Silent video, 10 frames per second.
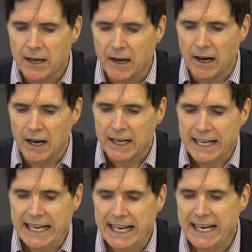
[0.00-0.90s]
uh,
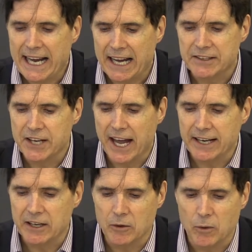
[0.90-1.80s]
he had
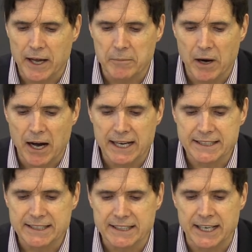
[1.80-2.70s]
taken away
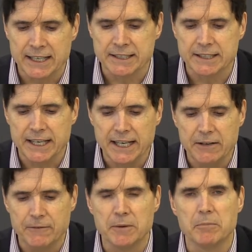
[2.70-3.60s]
my sins,
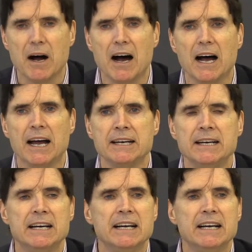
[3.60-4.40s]
even mine,